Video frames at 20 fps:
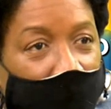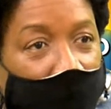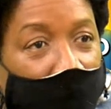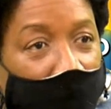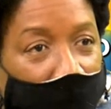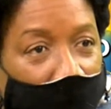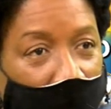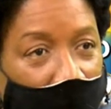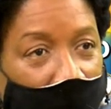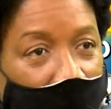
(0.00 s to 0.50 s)
the
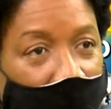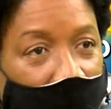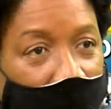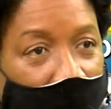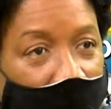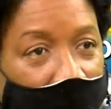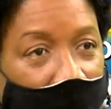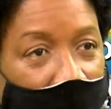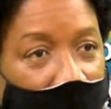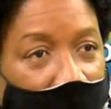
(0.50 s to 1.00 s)
role
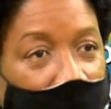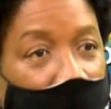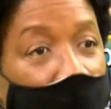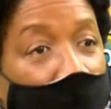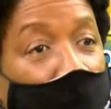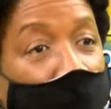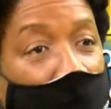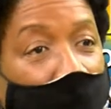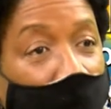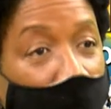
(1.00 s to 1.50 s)
and
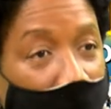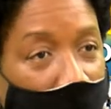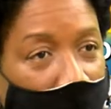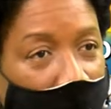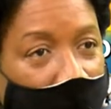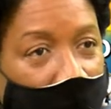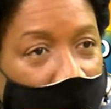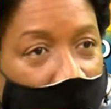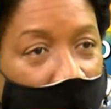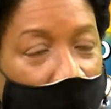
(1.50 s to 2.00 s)
how we go
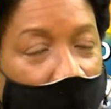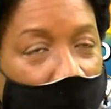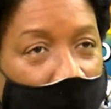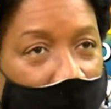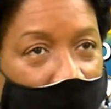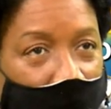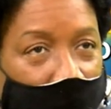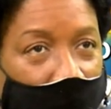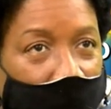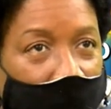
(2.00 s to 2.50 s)
about doing
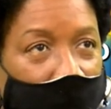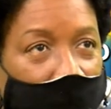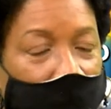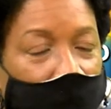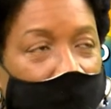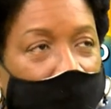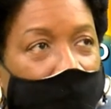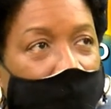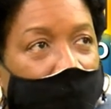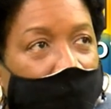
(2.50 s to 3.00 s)
what we do.